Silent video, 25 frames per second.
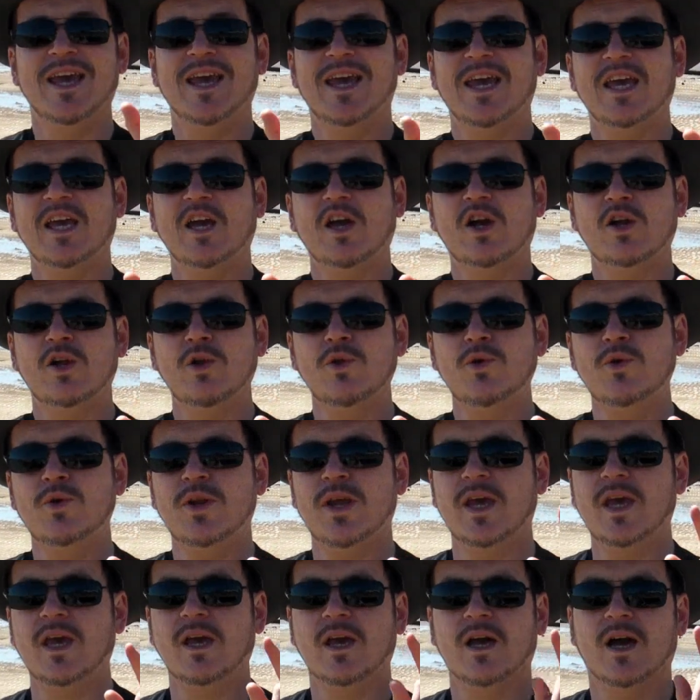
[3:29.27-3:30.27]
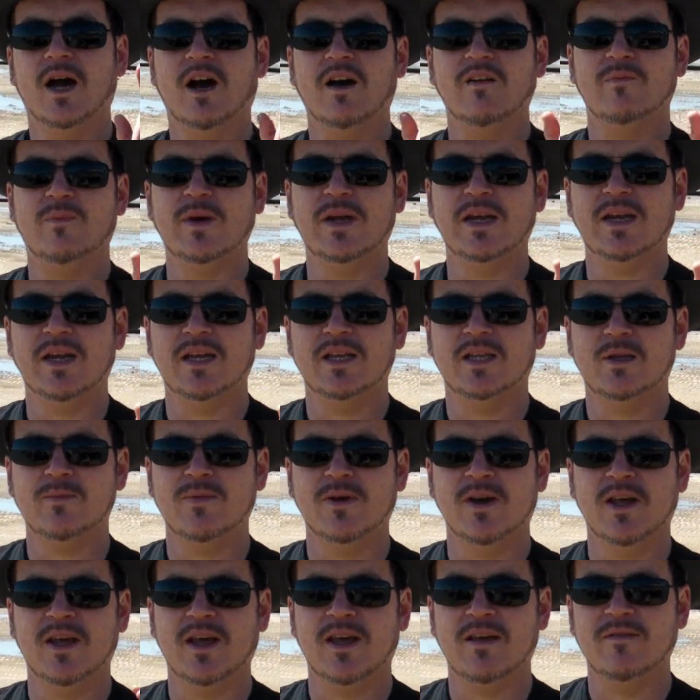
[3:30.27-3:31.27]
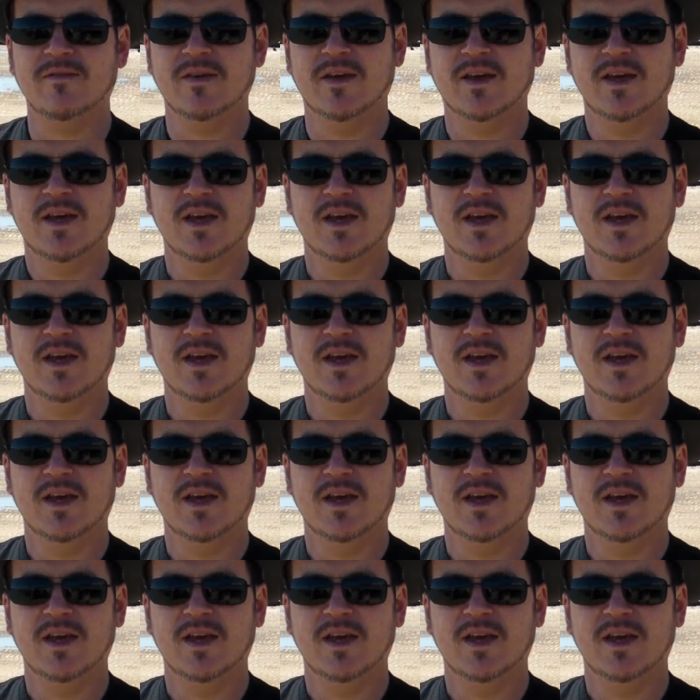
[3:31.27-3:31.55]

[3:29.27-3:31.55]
including, I've been led to believe,